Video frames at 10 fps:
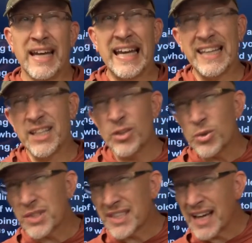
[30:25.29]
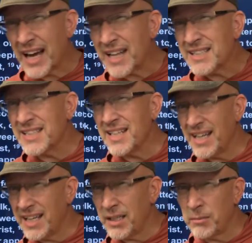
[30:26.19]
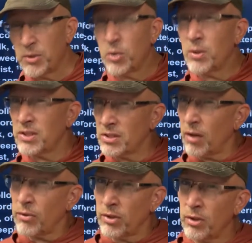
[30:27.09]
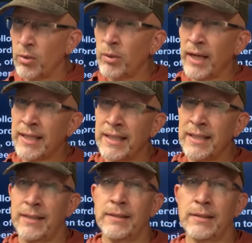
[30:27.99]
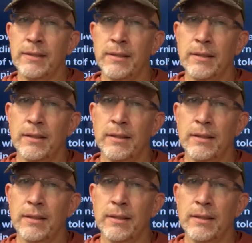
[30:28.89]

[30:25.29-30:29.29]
and they use God's name to exalt their own ideas,